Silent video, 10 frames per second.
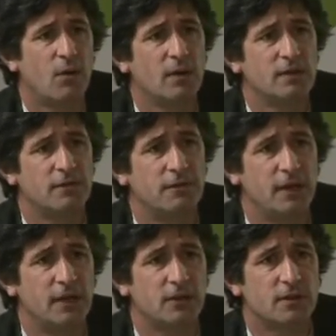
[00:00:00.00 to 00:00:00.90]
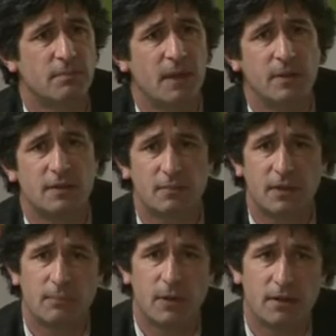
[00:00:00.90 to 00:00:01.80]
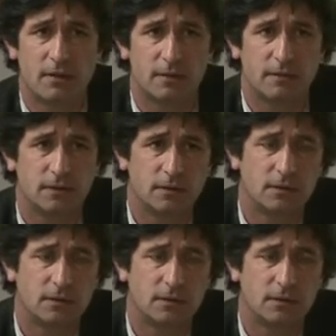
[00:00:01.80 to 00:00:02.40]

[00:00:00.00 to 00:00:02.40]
want to finish on maybe something positive